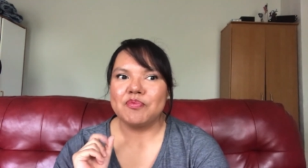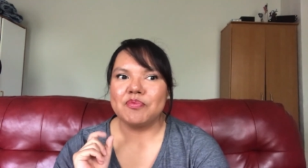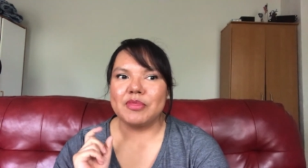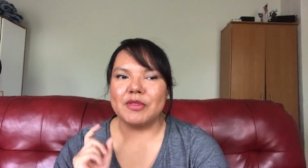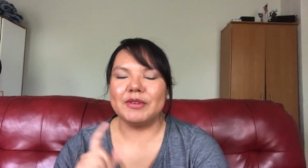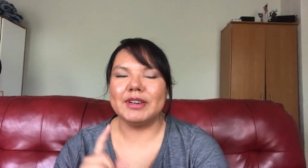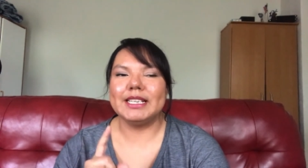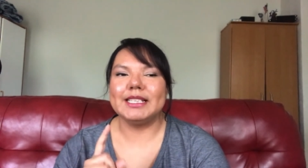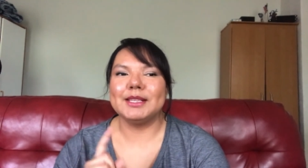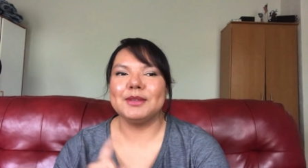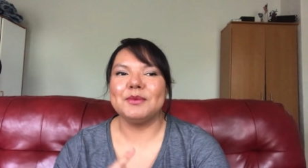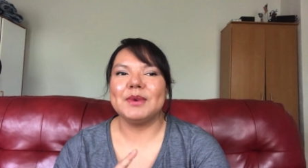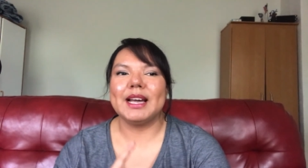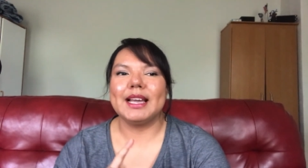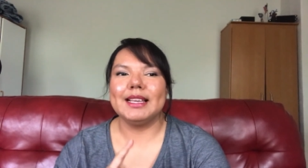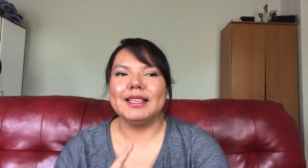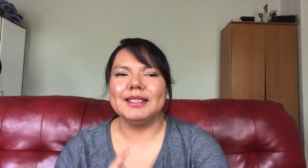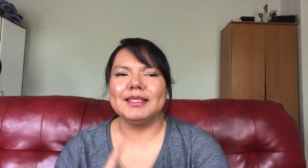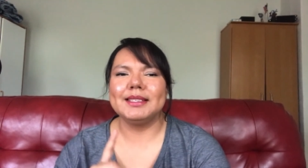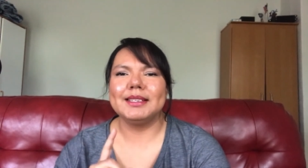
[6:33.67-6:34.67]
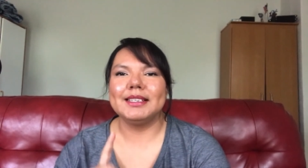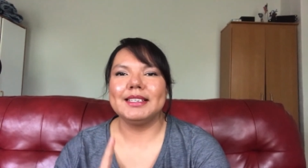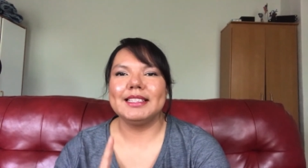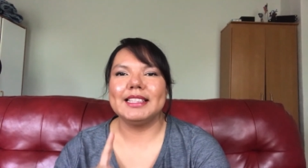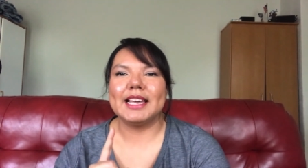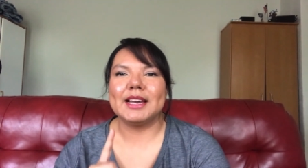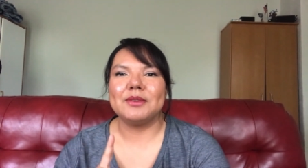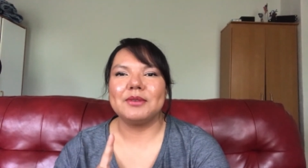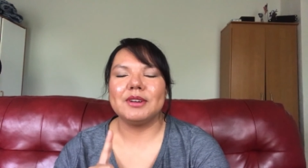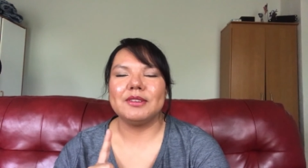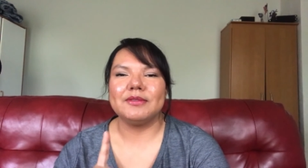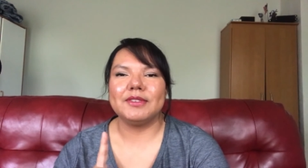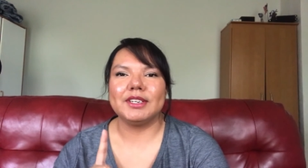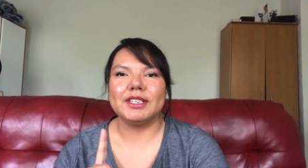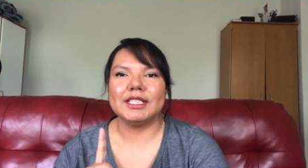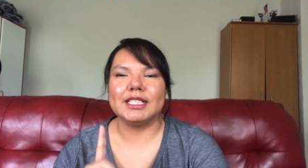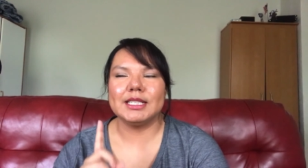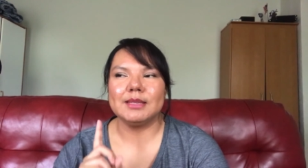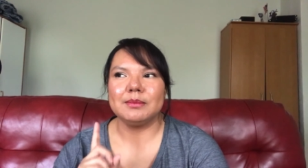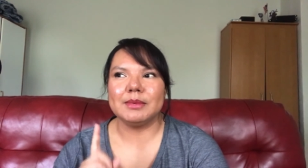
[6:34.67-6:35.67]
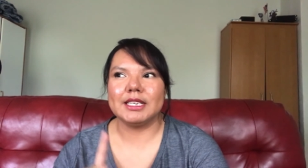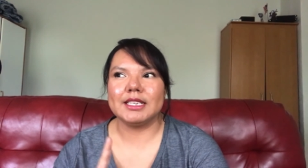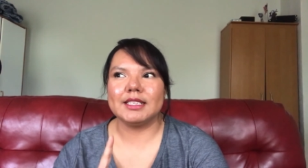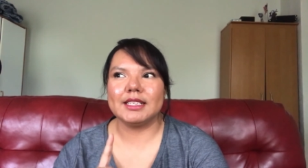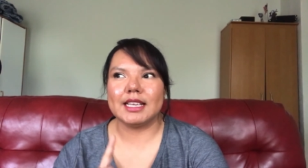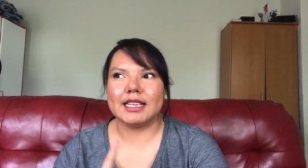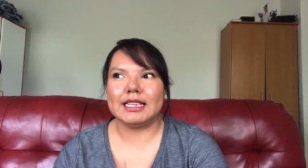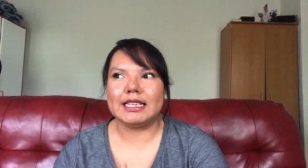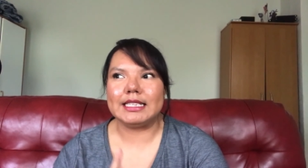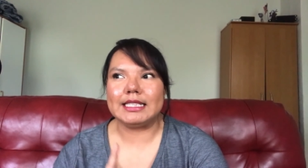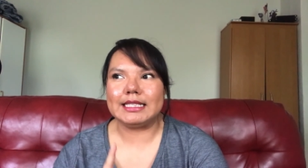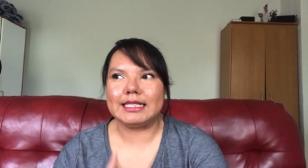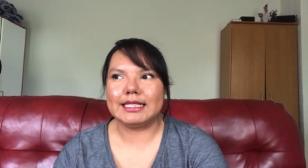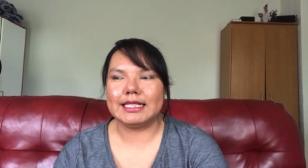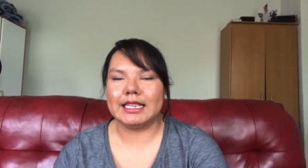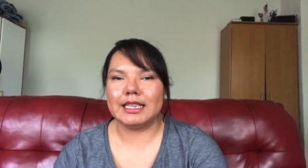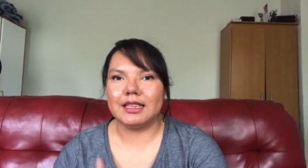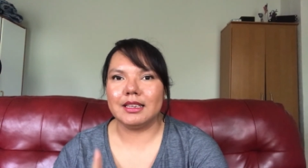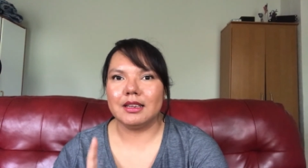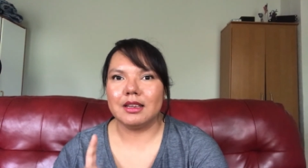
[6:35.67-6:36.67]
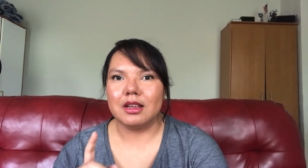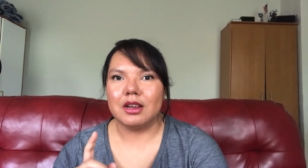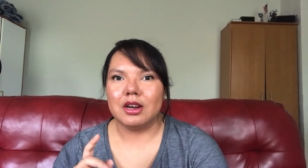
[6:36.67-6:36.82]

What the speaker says: The reason why I started that one first is because I didn't see